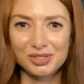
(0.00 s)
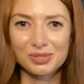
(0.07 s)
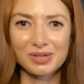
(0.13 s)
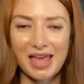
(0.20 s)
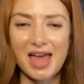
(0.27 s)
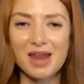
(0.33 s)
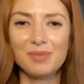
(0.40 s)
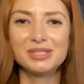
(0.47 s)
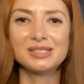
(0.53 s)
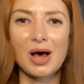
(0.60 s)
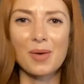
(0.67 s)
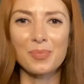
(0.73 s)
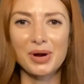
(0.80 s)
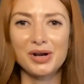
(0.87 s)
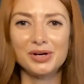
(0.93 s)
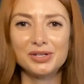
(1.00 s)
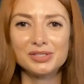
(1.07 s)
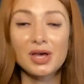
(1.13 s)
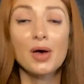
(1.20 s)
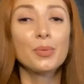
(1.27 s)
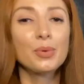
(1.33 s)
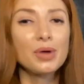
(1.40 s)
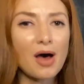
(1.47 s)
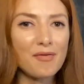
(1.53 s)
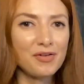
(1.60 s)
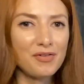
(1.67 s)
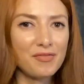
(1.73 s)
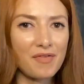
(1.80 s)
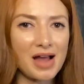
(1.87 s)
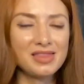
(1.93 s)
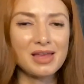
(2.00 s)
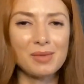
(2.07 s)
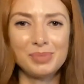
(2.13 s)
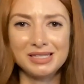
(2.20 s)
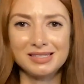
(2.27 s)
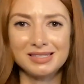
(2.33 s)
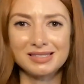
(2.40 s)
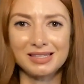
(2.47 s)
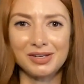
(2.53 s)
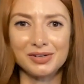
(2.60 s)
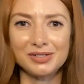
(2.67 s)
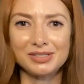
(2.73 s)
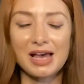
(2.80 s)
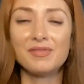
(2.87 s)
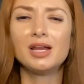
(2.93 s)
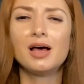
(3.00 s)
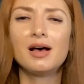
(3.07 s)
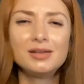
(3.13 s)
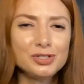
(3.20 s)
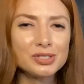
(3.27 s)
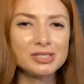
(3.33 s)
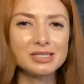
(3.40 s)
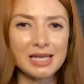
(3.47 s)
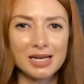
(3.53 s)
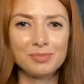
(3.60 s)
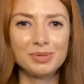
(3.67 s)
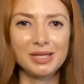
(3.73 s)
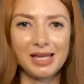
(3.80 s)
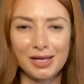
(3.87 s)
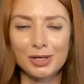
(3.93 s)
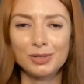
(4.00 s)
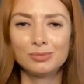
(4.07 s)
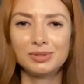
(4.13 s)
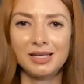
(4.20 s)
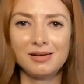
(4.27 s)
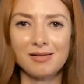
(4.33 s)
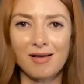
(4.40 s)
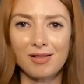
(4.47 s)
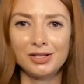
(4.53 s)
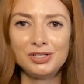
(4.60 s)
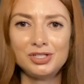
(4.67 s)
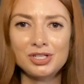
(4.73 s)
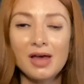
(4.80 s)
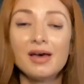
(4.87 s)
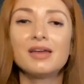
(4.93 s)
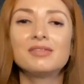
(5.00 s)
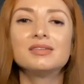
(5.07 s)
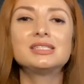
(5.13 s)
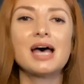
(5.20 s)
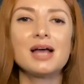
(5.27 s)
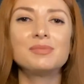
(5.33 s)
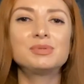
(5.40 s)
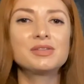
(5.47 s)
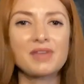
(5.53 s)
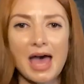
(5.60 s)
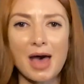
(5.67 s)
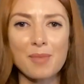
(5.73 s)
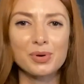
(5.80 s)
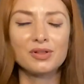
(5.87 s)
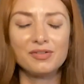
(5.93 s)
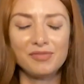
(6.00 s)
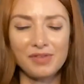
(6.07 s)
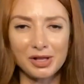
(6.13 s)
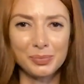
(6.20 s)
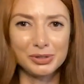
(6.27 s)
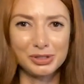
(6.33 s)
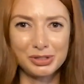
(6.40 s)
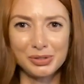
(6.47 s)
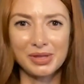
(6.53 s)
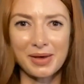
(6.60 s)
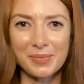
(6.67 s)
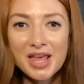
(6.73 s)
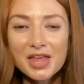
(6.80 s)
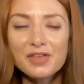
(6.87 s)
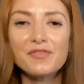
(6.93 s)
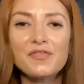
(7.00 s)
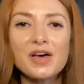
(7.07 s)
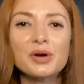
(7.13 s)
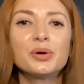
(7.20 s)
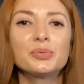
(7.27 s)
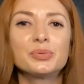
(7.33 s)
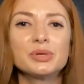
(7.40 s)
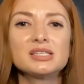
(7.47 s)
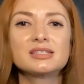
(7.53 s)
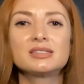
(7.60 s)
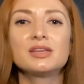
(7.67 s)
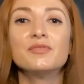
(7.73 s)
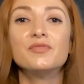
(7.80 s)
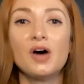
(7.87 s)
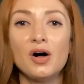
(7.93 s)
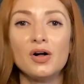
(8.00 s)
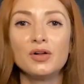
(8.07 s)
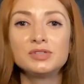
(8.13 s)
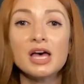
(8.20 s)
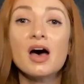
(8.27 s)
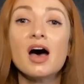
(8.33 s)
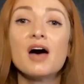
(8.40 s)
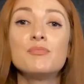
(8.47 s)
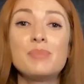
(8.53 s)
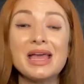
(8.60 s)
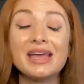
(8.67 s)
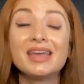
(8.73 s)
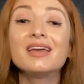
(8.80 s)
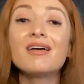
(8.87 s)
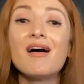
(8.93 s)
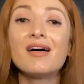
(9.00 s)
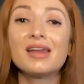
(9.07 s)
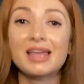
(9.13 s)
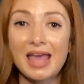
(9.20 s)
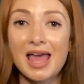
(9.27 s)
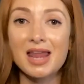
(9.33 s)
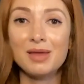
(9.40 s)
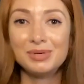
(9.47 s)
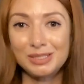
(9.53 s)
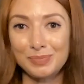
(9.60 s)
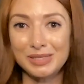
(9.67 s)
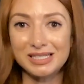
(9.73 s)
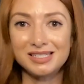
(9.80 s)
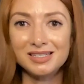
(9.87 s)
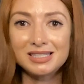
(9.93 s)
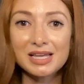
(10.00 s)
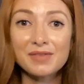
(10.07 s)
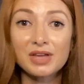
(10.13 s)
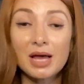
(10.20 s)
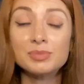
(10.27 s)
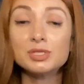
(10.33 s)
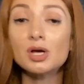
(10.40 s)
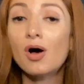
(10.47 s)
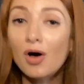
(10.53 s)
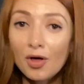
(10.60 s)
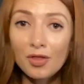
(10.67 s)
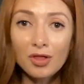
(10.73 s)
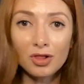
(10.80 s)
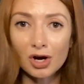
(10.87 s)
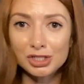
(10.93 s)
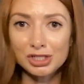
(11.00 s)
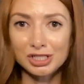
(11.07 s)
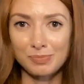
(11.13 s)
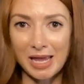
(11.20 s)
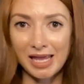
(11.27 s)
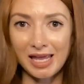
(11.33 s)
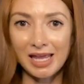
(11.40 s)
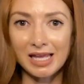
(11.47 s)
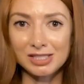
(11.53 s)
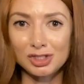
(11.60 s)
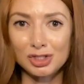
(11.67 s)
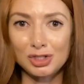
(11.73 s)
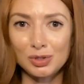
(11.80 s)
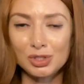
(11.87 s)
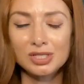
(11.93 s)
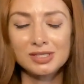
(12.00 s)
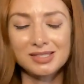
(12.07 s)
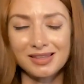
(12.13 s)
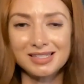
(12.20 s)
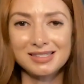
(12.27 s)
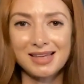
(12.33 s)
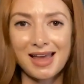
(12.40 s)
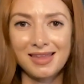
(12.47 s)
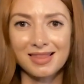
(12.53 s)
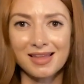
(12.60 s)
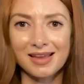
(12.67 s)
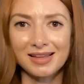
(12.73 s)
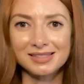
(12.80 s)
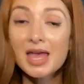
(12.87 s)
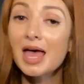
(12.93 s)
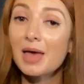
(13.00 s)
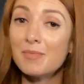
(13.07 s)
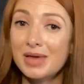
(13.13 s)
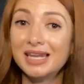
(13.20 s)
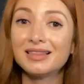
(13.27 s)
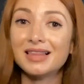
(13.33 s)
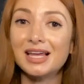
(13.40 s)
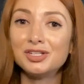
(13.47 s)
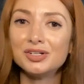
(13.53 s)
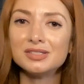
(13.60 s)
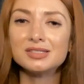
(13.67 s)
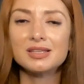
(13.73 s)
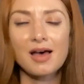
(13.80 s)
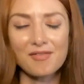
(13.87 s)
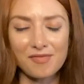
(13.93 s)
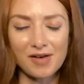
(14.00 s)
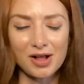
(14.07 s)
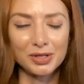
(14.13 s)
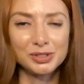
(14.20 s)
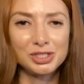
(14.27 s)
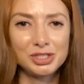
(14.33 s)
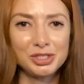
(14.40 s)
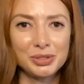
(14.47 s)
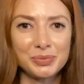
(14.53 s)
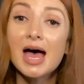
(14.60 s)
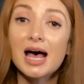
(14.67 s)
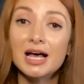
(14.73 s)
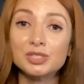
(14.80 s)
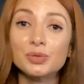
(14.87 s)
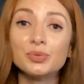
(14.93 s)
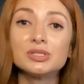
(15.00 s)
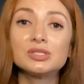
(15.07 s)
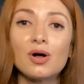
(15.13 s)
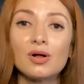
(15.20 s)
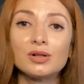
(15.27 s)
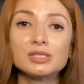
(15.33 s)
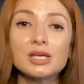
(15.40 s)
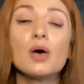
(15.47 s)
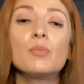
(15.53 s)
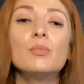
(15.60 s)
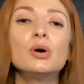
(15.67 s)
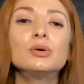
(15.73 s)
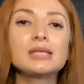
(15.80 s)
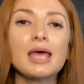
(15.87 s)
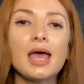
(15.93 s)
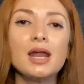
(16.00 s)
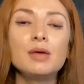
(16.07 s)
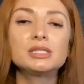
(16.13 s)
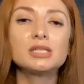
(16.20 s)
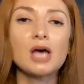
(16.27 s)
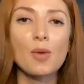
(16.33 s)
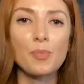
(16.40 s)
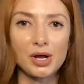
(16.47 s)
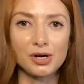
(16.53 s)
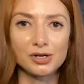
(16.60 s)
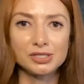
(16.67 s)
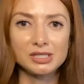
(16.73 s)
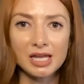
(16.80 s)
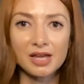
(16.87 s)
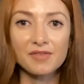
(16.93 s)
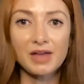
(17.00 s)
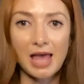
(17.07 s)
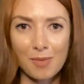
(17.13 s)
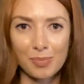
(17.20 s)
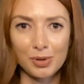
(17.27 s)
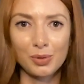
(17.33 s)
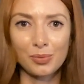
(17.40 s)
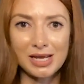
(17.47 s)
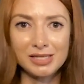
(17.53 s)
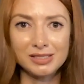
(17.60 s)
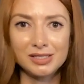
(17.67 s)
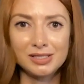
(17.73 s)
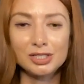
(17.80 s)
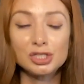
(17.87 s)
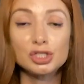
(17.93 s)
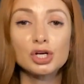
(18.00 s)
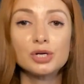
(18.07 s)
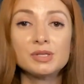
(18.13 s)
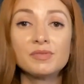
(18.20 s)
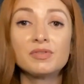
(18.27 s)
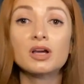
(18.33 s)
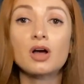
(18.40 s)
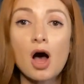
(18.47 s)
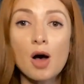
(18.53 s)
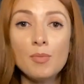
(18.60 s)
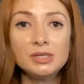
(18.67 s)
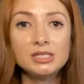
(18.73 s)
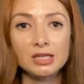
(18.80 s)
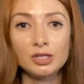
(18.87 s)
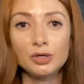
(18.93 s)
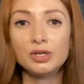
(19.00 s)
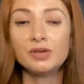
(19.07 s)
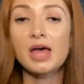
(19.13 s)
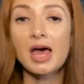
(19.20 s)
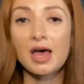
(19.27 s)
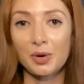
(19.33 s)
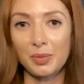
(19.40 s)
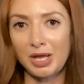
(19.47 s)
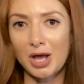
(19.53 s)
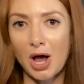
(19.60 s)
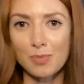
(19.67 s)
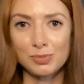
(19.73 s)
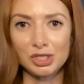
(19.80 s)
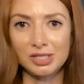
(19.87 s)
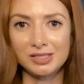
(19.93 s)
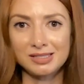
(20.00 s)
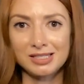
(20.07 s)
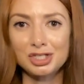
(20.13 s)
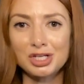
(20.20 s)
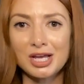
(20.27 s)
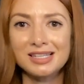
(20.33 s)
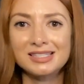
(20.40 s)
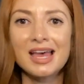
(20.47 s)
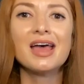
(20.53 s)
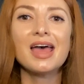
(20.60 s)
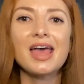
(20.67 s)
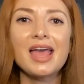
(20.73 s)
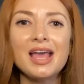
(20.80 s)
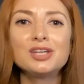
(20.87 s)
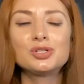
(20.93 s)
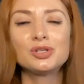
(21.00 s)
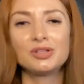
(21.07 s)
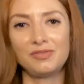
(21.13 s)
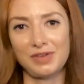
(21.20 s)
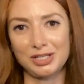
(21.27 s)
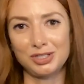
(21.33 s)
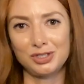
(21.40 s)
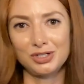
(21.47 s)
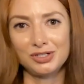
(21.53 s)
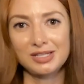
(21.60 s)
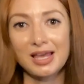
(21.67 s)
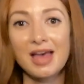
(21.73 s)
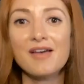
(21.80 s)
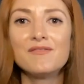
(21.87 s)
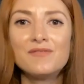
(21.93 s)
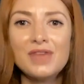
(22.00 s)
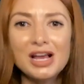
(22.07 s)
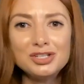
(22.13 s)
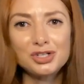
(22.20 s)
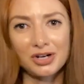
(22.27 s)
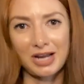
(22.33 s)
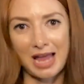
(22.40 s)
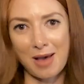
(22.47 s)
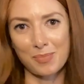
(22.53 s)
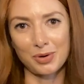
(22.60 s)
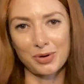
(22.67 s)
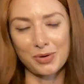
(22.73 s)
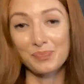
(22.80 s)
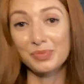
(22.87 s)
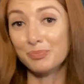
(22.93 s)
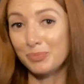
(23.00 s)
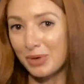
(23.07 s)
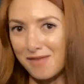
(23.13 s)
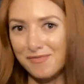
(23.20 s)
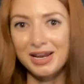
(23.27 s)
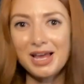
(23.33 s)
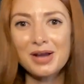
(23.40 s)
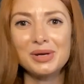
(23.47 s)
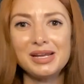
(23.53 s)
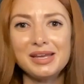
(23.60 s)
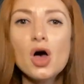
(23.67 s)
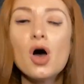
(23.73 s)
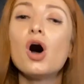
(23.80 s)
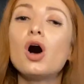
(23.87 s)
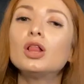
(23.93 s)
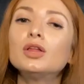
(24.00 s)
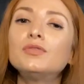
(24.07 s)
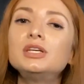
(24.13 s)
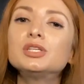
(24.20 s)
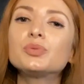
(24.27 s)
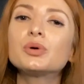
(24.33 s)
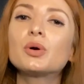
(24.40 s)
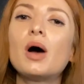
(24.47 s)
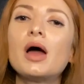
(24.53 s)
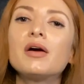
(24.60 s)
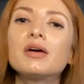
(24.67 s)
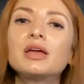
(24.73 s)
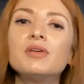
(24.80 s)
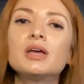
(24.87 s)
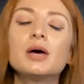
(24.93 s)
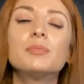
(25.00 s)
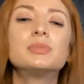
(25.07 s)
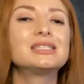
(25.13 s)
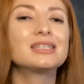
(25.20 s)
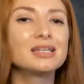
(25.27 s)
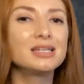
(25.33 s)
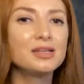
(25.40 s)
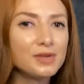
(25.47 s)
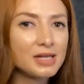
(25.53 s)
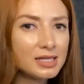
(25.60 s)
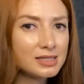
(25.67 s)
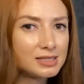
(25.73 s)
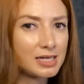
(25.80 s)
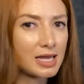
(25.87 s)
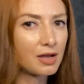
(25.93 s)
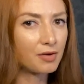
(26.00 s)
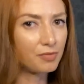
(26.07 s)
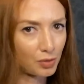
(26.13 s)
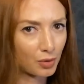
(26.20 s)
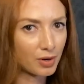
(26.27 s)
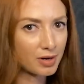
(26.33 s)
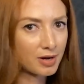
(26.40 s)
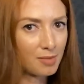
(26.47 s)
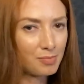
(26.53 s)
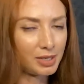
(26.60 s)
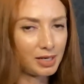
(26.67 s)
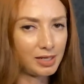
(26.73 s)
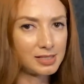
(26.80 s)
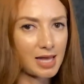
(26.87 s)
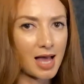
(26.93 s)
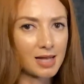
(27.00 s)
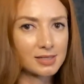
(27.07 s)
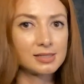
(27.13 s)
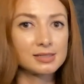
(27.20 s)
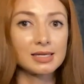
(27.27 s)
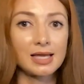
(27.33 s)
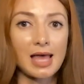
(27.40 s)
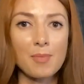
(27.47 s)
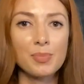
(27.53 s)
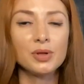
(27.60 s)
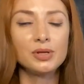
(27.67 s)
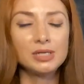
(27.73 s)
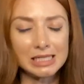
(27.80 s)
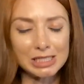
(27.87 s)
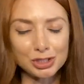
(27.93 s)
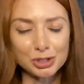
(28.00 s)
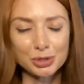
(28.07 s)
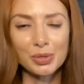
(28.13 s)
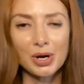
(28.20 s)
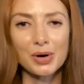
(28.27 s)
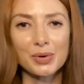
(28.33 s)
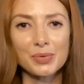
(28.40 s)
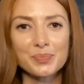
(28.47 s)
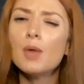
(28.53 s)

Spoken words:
with cannabis operators, we often find that business leaders have an understandably incomplete knowledge of the types of capital available to them. The federal risks involved of banking on a cannabis business have kept all the largest banking institutions on the sidelines, and many lenders have followed suit. As a result, most cannabis operators think of capital raises in terms of the common dilutive equity options, such as angel investors, venture capital, private equity, All of these require giving up a significant stake of your company to access the capital needed to grow.